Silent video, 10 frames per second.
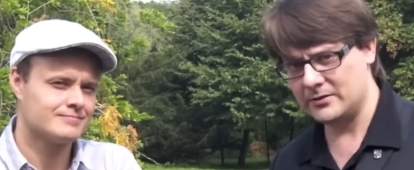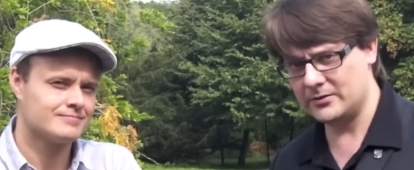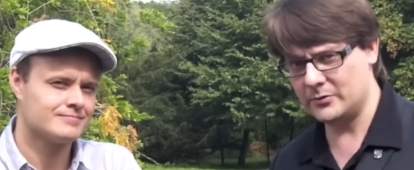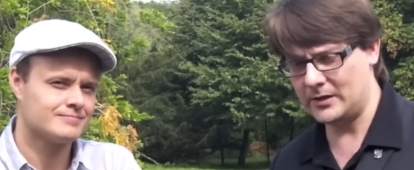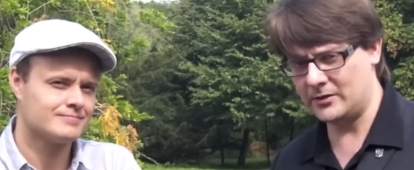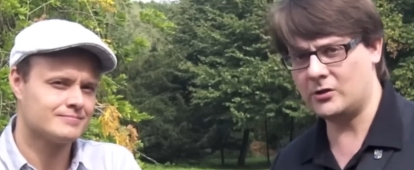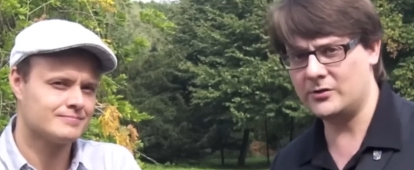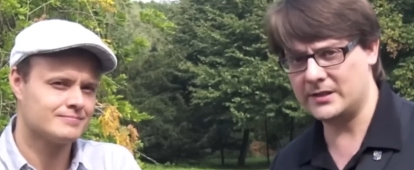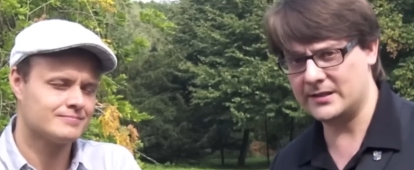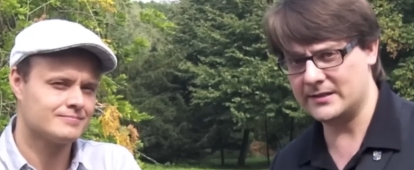Speaker 1: to
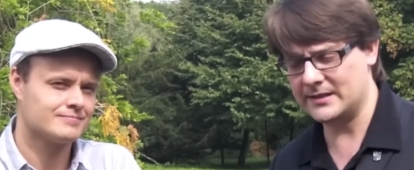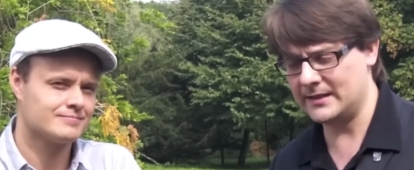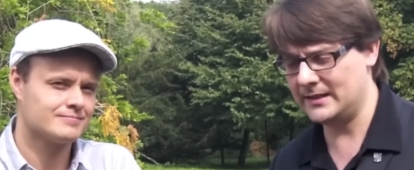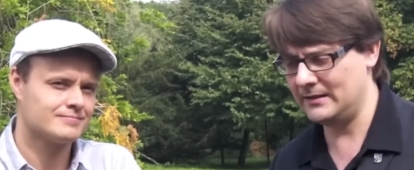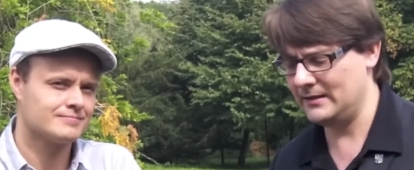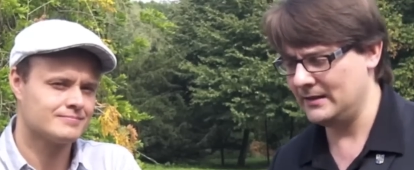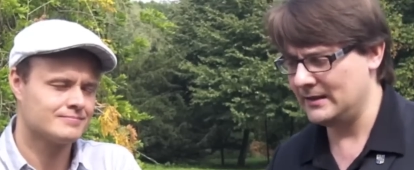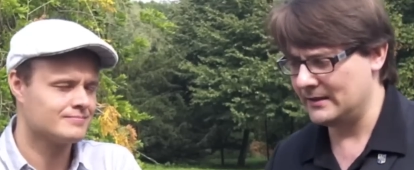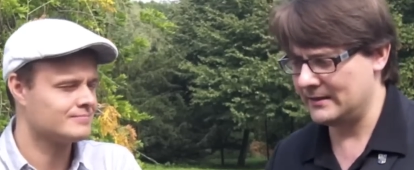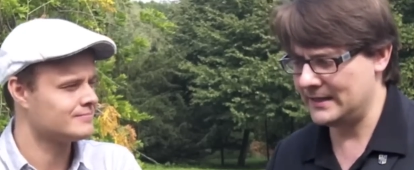unconsciousness again
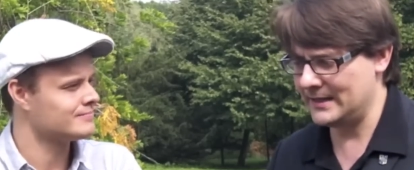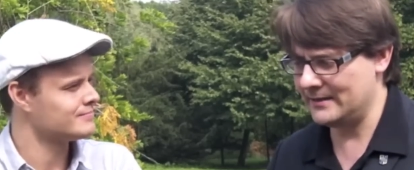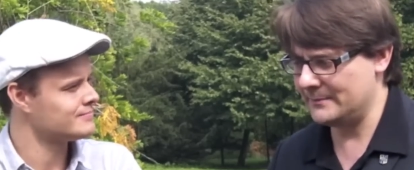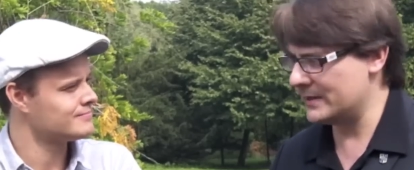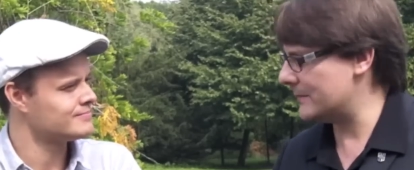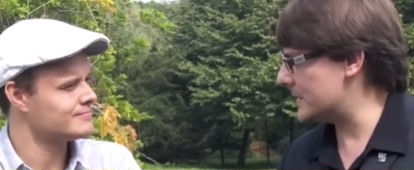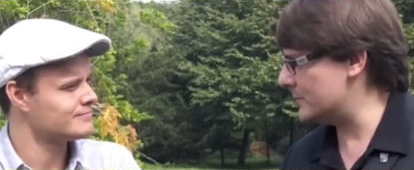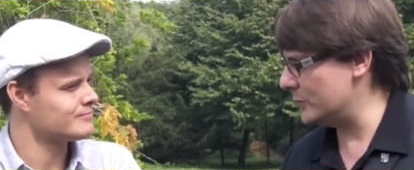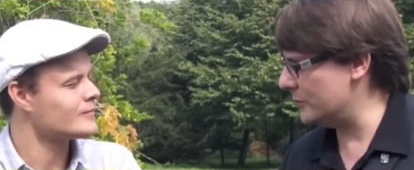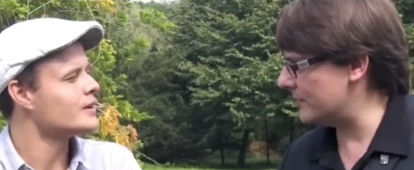then it becomes
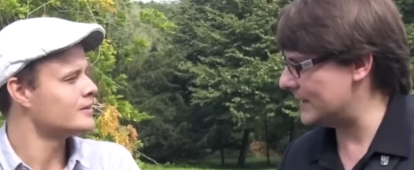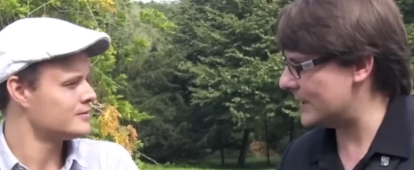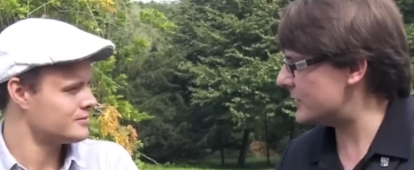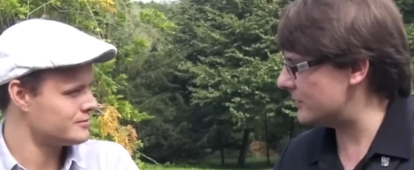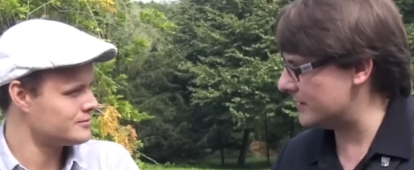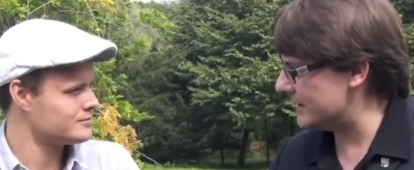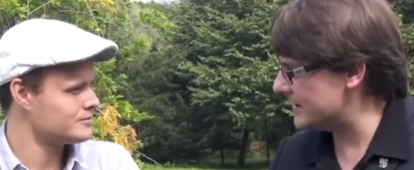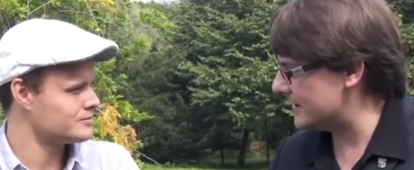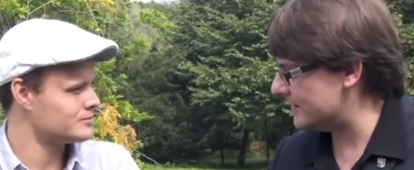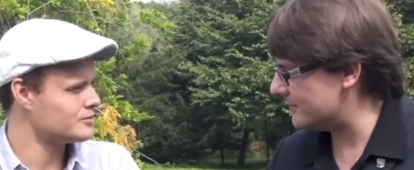smooth and natural and
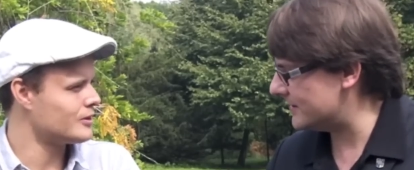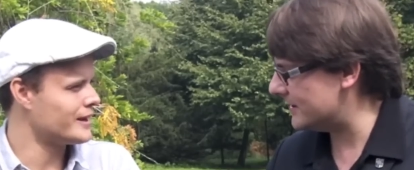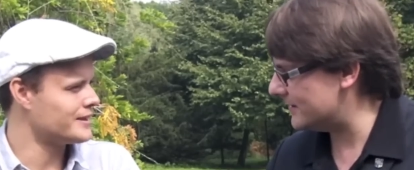easy, right?